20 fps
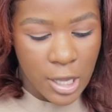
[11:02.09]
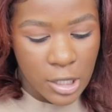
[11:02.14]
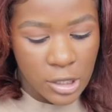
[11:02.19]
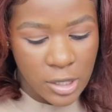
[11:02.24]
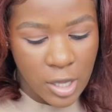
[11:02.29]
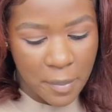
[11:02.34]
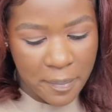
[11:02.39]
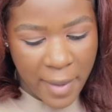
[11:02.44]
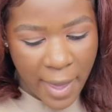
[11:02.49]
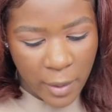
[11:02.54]

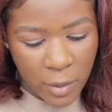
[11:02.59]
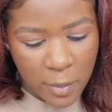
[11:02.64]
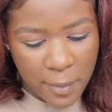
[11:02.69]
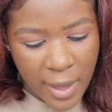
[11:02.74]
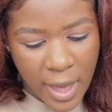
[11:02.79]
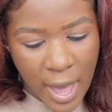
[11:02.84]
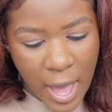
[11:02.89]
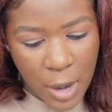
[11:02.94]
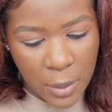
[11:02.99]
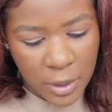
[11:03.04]
So I'm back with
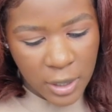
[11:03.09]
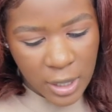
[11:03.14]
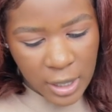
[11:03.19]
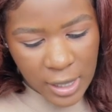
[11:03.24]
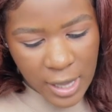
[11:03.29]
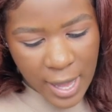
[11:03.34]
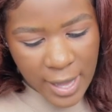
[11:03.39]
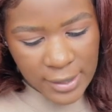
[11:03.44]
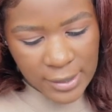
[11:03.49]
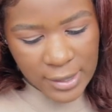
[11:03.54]
my
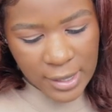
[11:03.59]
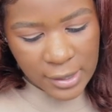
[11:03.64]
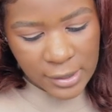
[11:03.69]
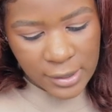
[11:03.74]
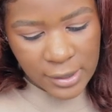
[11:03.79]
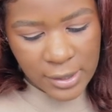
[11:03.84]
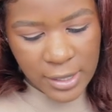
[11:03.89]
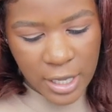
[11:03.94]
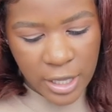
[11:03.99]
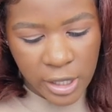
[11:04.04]
Hourglass
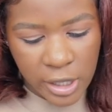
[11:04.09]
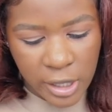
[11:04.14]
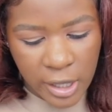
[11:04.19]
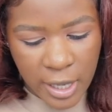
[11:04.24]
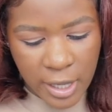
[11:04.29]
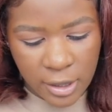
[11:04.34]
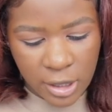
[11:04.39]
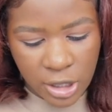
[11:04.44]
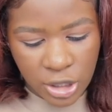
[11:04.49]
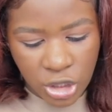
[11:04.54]
concealer
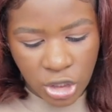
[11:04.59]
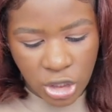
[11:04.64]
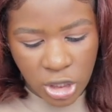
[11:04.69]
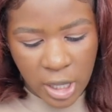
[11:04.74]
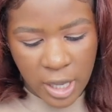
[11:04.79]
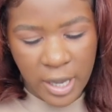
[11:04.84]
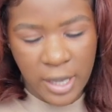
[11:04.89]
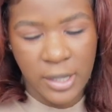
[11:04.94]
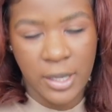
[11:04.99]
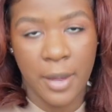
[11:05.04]
in the
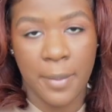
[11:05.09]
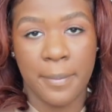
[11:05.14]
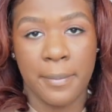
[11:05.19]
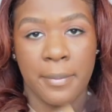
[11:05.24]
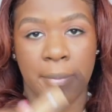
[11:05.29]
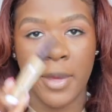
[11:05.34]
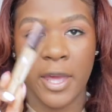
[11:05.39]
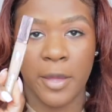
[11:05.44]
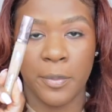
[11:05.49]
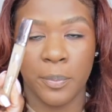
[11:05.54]
shade
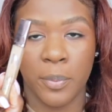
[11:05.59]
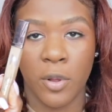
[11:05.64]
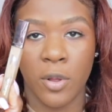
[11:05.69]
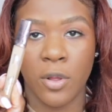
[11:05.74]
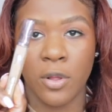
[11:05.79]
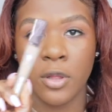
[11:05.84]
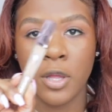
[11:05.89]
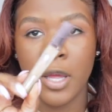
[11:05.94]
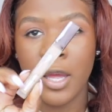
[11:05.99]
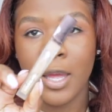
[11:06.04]

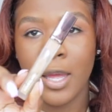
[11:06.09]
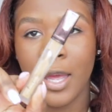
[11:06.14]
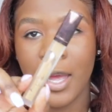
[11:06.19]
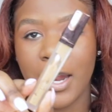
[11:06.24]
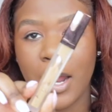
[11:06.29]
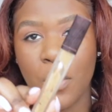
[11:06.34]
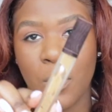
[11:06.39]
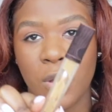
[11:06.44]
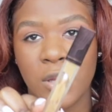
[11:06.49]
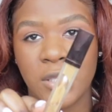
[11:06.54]
Maple.
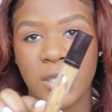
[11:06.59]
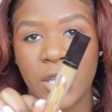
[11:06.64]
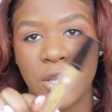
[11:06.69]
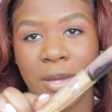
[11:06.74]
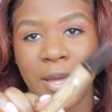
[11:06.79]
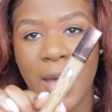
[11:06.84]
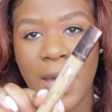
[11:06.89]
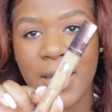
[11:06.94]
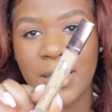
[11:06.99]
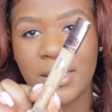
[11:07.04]
And I will say, you
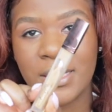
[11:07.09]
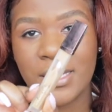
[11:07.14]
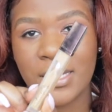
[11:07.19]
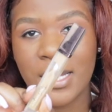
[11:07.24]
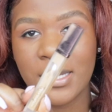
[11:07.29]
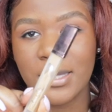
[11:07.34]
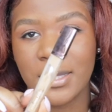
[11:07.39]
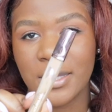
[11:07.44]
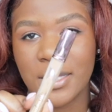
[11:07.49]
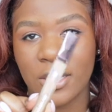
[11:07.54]
guys, this
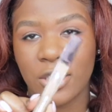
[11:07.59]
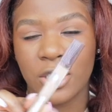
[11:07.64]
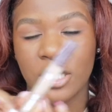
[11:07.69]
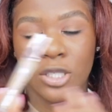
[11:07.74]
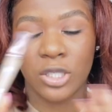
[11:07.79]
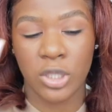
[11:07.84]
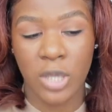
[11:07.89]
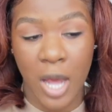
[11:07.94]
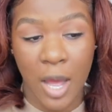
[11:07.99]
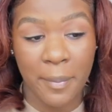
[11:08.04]
concealer
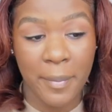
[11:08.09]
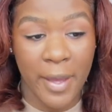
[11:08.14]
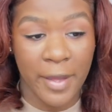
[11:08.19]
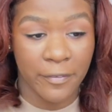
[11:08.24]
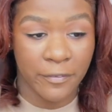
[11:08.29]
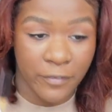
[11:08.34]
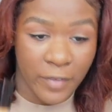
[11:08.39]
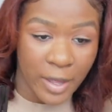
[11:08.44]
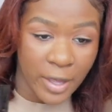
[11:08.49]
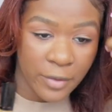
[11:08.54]
is not my
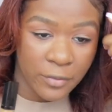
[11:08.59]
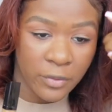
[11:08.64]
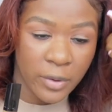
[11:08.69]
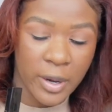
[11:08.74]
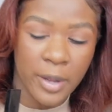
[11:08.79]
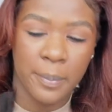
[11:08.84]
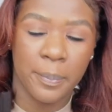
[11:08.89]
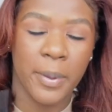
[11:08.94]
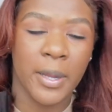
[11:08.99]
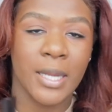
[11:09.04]

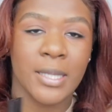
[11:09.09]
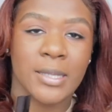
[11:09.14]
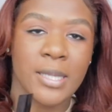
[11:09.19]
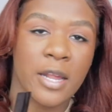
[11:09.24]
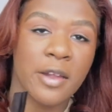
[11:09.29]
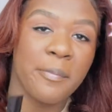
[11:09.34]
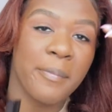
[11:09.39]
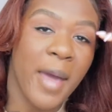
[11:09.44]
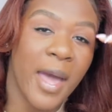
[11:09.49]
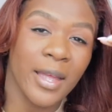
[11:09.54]
favorite, but it's
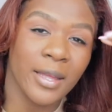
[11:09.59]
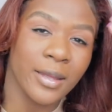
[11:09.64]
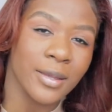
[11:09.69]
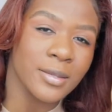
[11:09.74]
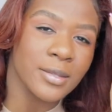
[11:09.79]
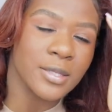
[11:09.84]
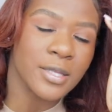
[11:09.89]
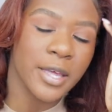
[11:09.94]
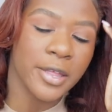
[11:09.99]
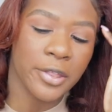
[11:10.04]
not a bad
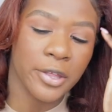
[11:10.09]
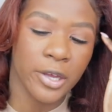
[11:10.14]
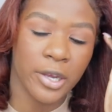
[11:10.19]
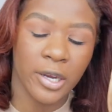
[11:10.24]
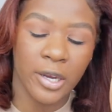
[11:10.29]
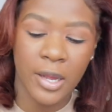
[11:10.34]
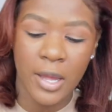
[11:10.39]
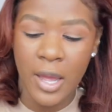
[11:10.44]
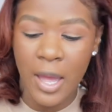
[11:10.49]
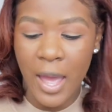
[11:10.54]

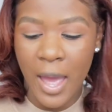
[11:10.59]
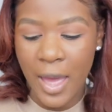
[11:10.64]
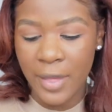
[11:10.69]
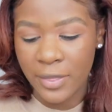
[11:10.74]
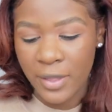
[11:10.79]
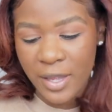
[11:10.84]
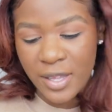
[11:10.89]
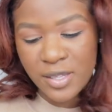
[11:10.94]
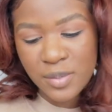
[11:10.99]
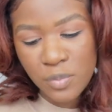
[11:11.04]
concealer. I
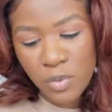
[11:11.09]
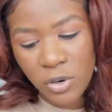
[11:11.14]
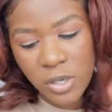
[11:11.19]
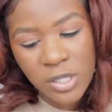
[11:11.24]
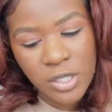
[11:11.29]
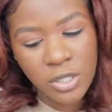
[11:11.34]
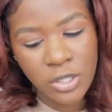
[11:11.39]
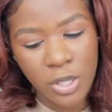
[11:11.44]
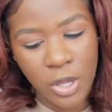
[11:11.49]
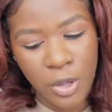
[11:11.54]
think it's more
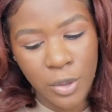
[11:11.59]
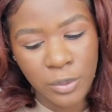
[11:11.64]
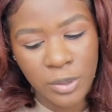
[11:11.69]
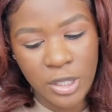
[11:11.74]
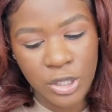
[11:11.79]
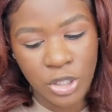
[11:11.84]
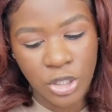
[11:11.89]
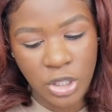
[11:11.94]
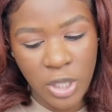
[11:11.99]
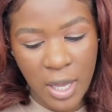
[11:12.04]
so
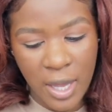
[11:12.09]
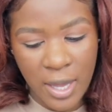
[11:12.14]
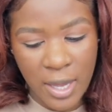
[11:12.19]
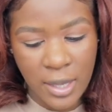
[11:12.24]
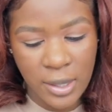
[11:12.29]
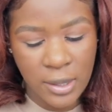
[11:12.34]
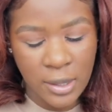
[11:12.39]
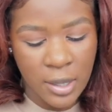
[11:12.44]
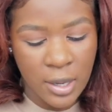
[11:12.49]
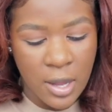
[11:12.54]
the
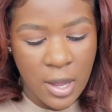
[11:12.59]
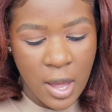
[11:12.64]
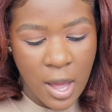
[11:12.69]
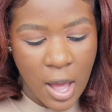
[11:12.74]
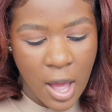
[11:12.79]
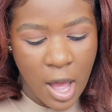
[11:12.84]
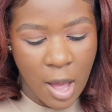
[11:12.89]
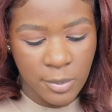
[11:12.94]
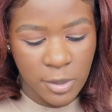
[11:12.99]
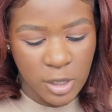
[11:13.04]
shade,
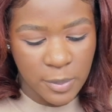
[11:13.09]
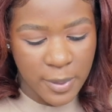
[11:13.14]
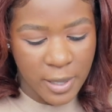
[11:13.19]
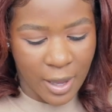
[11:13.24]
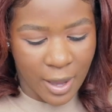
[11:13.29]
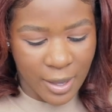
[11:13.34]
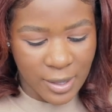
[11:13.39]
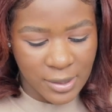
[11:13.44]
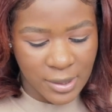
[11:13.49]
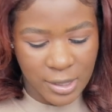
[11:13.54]
um, just
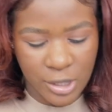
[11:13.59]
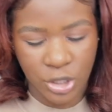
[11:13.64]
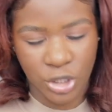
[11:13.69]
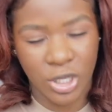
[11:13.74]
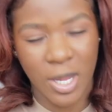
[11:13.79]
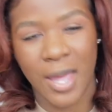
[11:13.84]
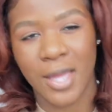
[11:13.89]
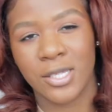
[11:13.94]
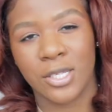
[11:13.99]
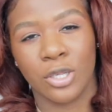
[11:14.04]
because their
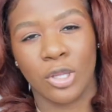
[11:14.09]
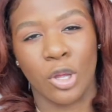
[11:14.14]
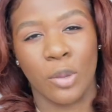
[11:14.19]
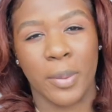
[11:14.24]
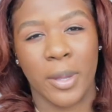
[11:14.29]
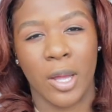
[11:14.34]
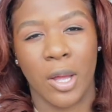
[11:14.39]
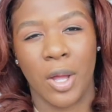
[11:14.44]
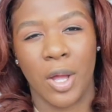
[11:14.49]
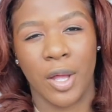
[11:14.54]
shades are a little
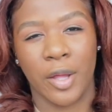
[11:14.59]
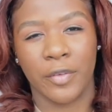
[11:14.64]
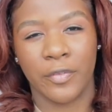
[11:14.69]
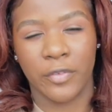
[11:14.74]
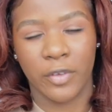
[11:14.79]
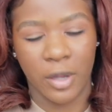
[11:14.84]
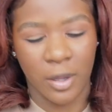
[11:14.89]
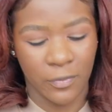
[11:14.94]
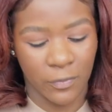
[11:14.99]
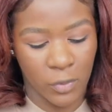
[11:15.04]
bit
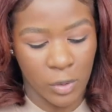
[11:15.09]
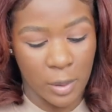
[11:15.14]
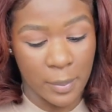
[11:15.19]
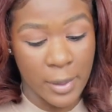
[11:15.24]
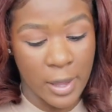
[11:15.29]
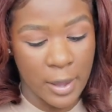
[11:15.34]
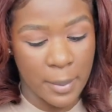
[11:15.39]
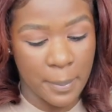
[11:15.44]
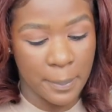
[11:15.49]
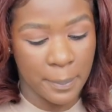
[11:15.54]
off for
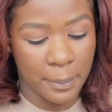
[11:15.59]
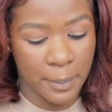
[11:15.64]
me.